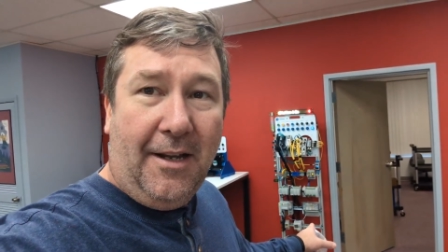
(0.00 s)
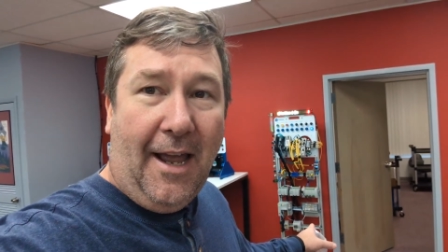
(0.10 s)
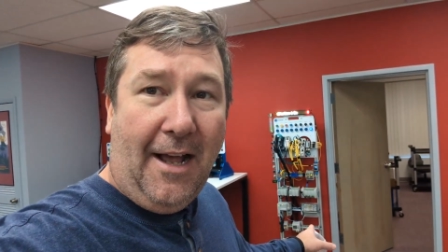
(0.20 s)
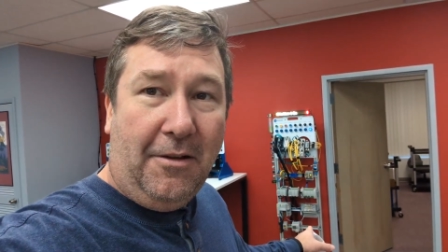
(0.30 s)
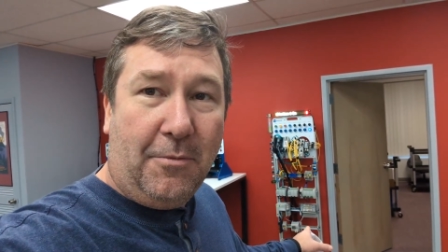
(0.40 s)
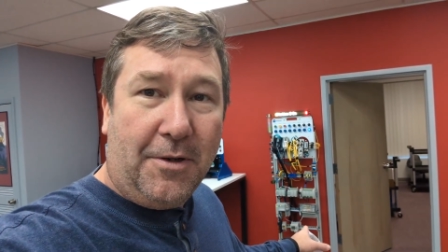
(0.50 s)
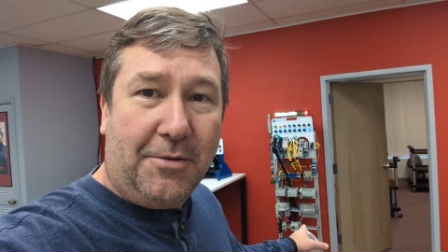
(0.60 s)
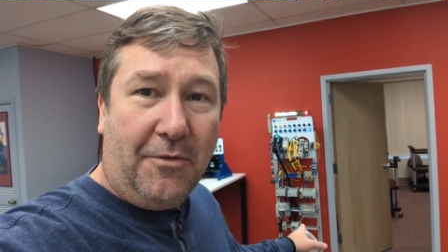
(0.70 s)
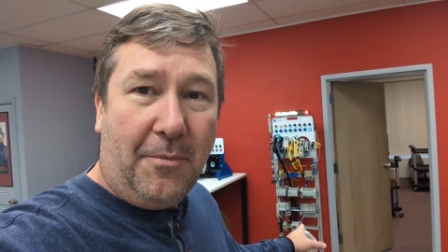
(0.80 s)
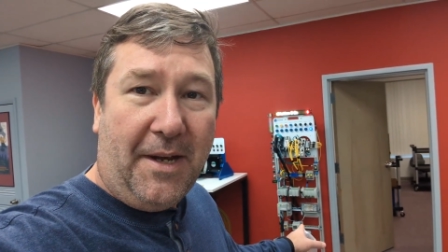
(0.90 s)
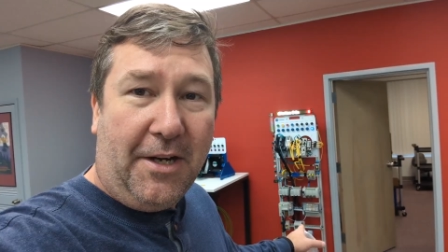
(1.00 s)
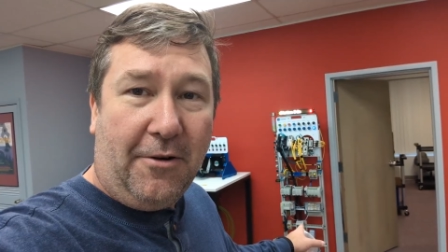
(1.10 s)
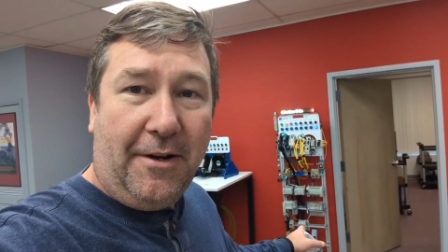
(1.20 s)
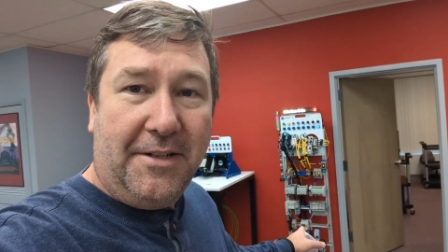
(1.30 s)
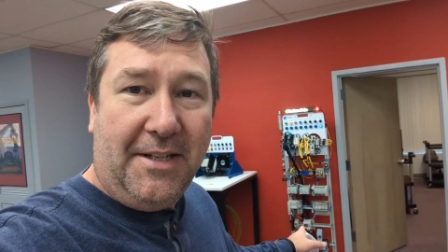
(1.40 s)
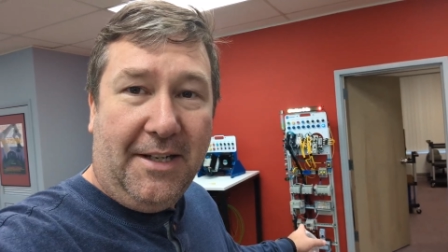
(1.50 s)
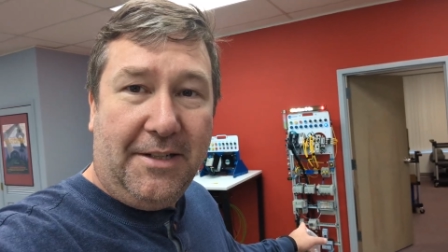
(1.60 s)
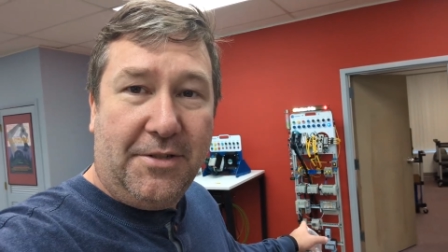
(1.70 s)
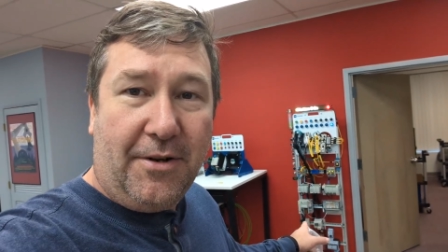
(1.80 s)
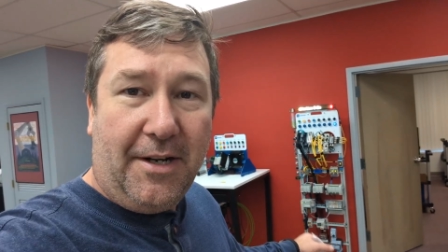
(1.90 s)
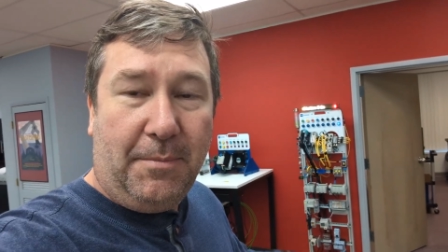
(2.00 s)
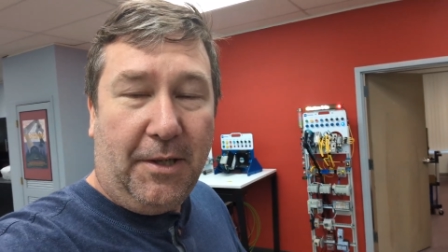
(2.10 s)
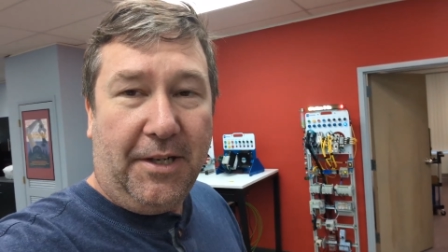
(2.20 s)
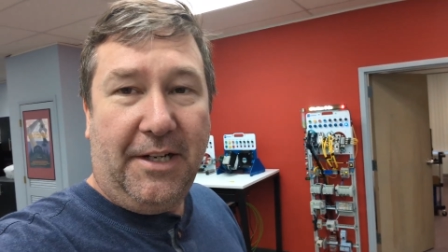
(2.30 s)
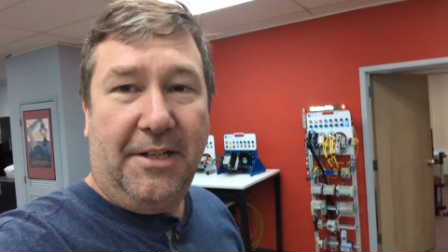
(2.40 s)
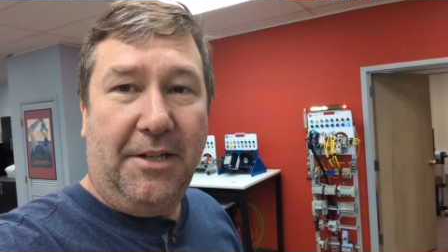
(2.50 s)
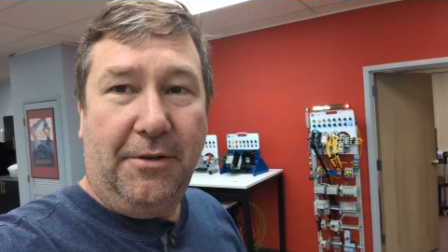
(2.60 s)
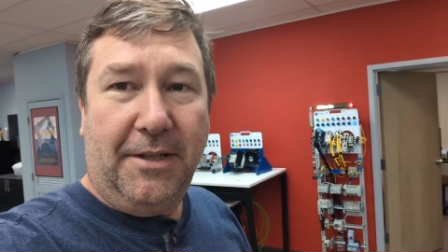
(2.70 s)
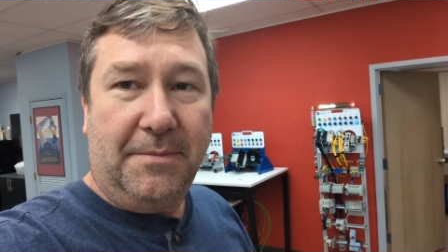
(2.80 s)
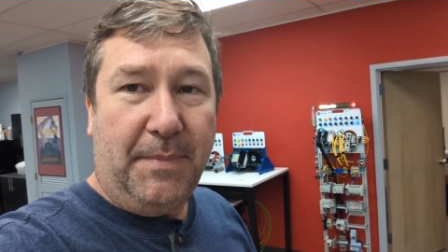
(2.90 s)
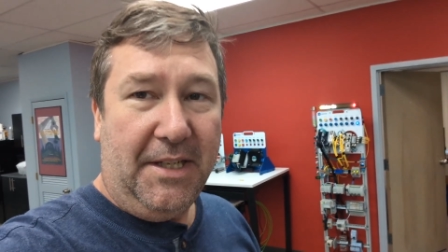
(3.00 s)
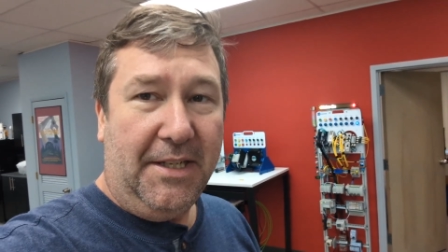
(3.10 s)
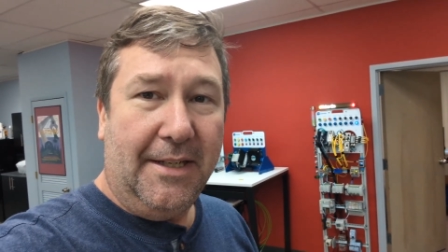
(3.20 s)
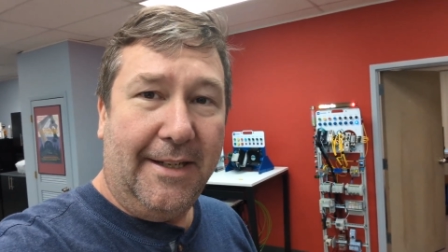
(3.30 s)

how it works with a micro Eight Ten. He's trying to plug it into USB